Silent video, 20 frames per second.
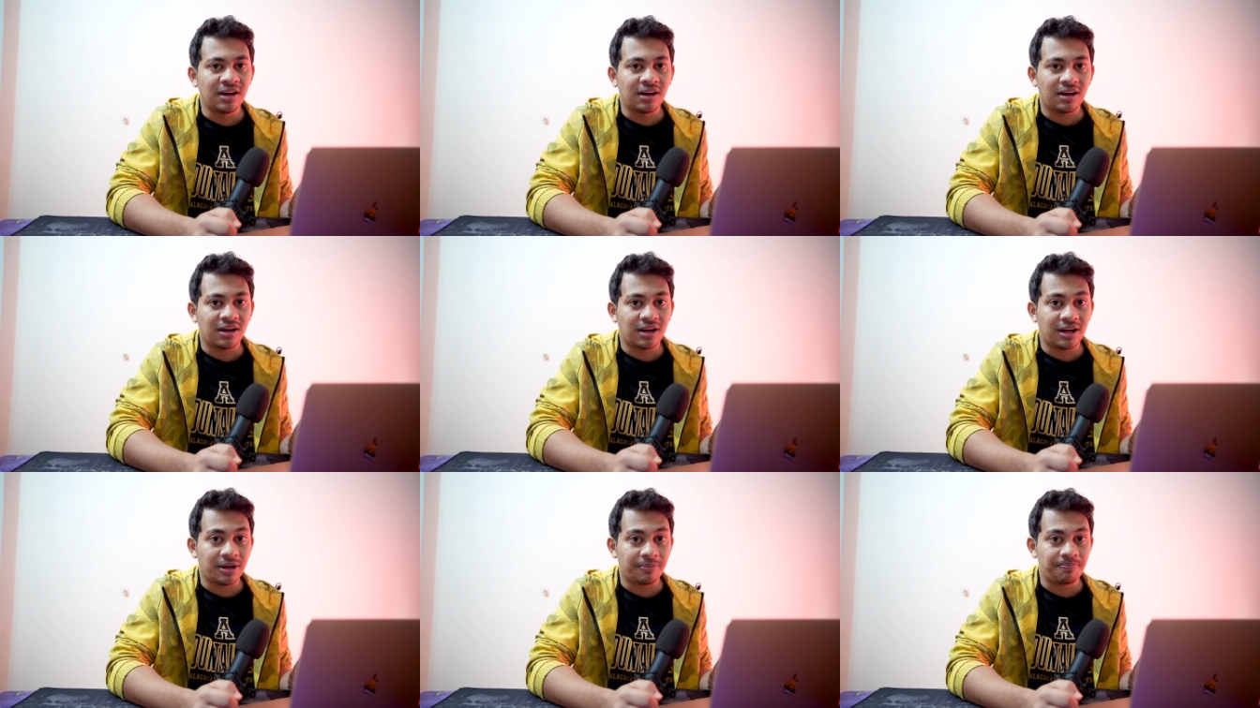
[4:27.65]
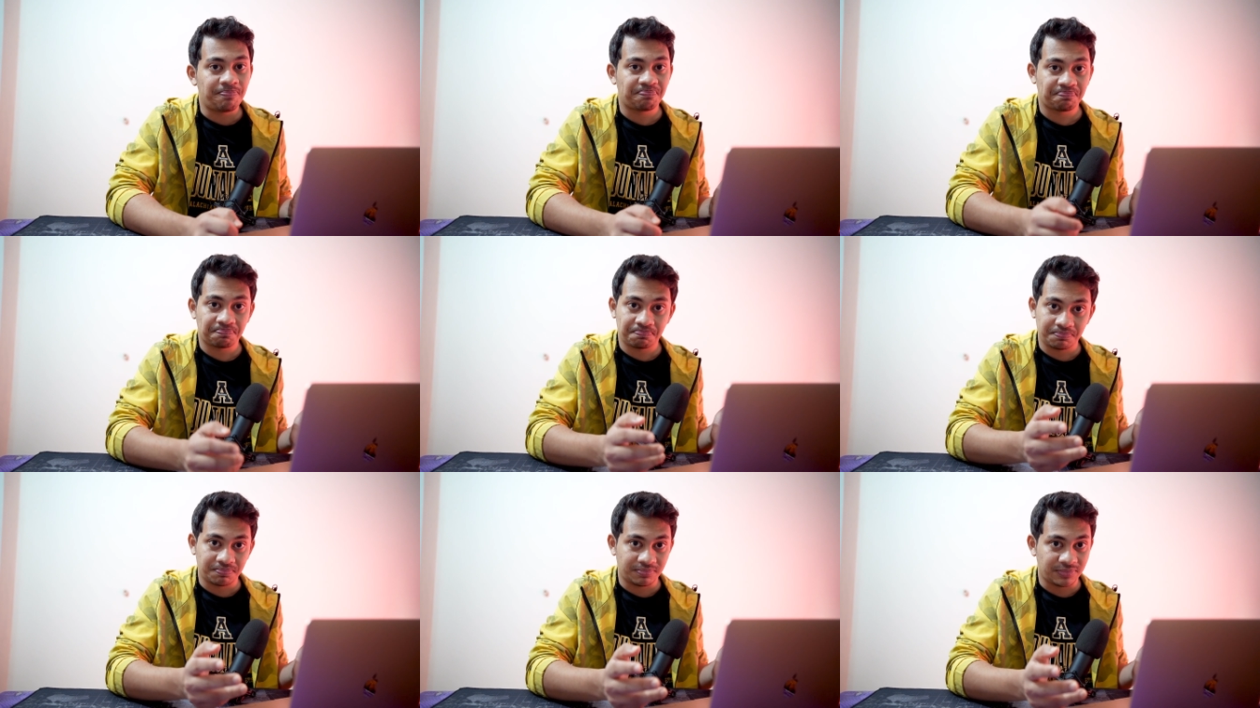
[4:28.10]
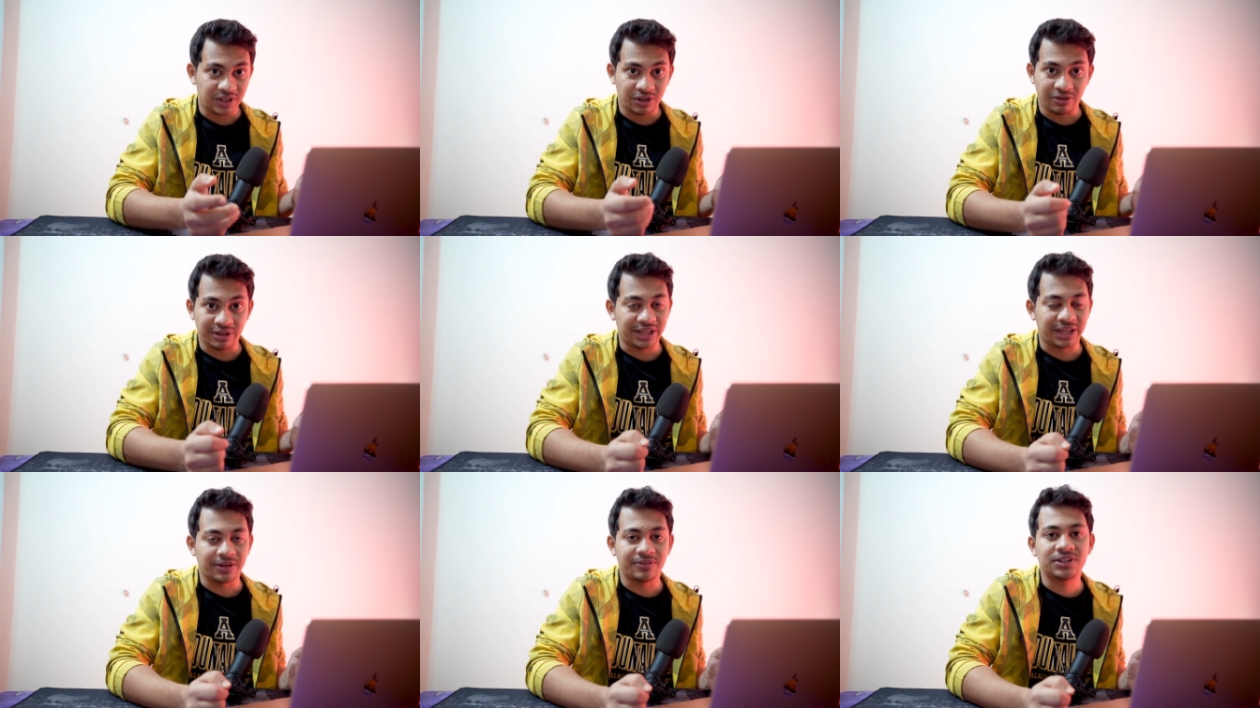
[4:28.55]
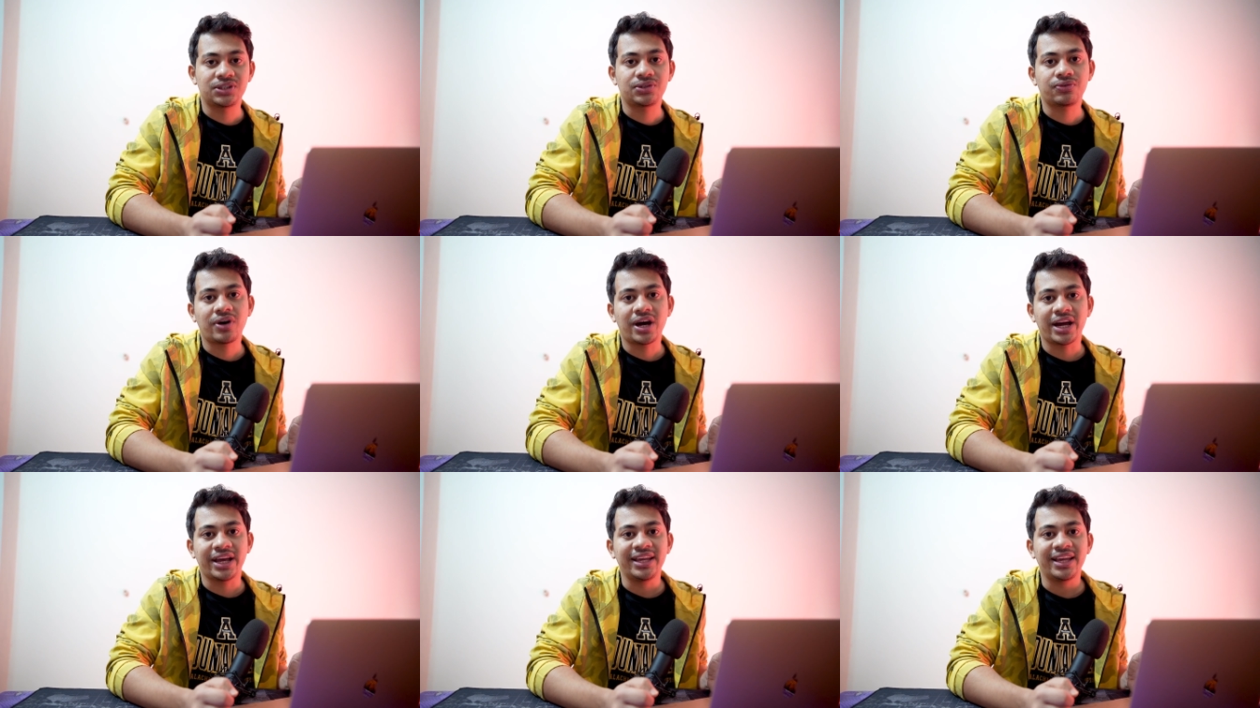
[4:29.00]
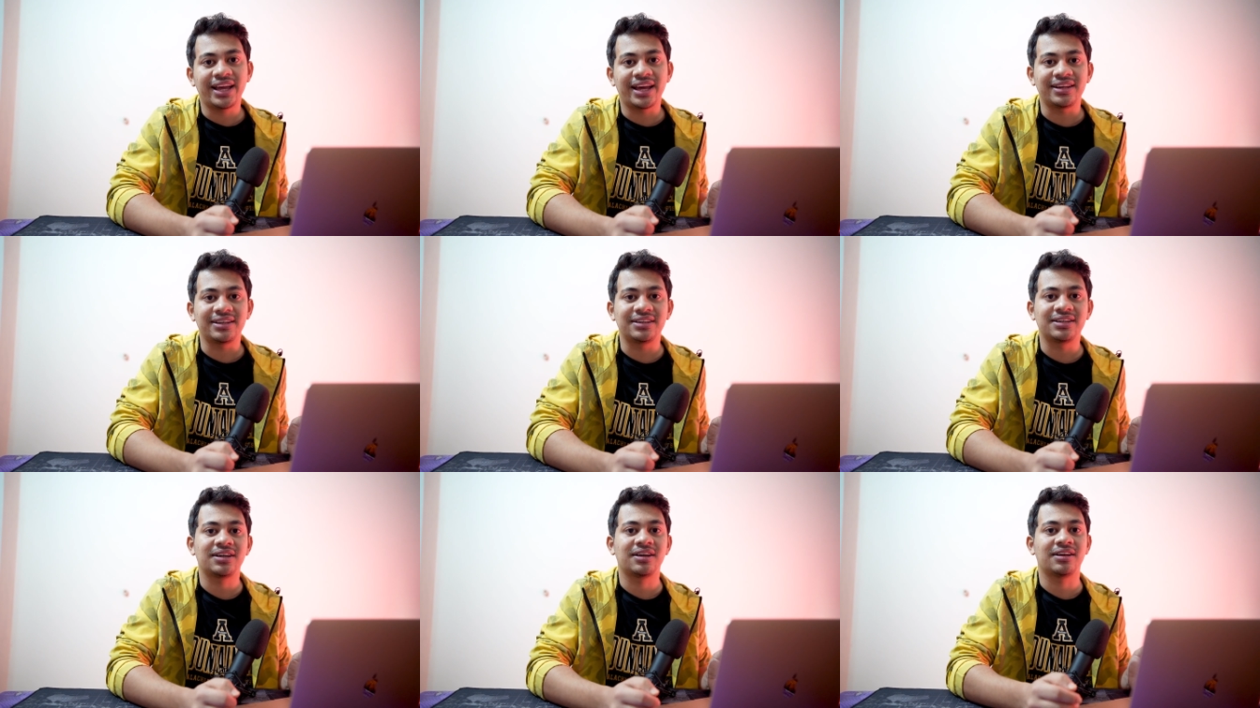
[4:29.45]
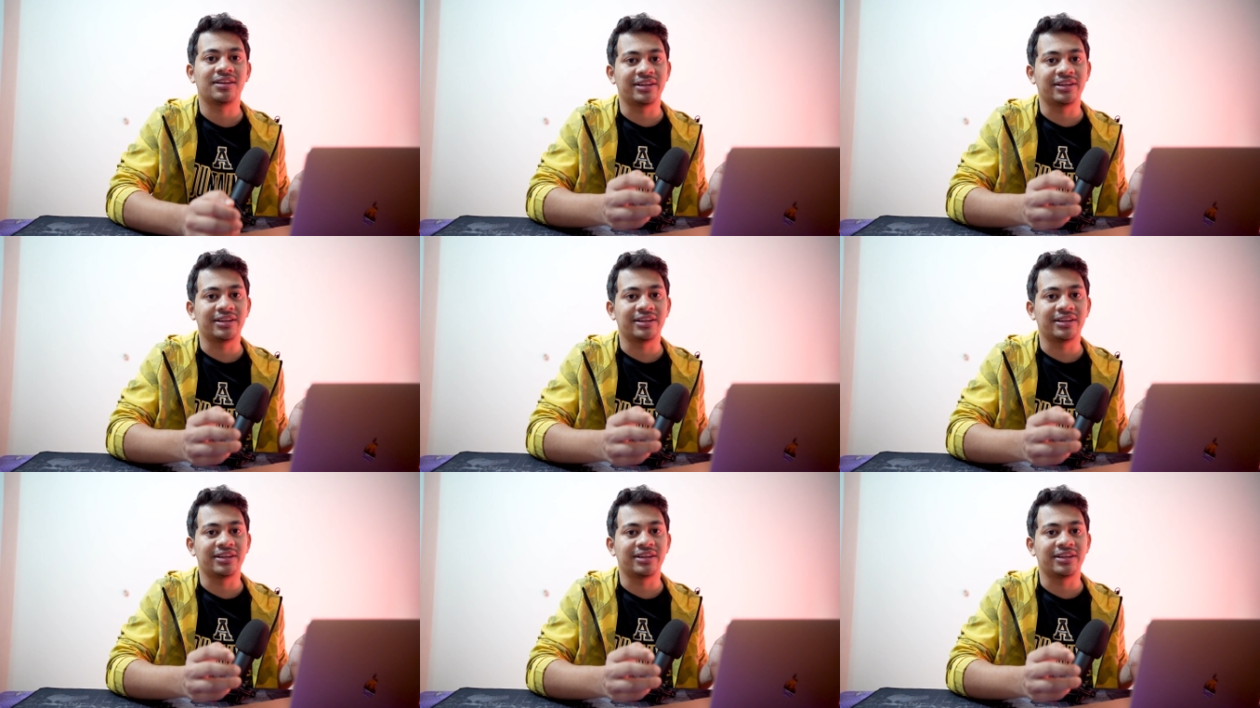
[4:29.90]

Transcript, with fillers: Uh, you can give it a try and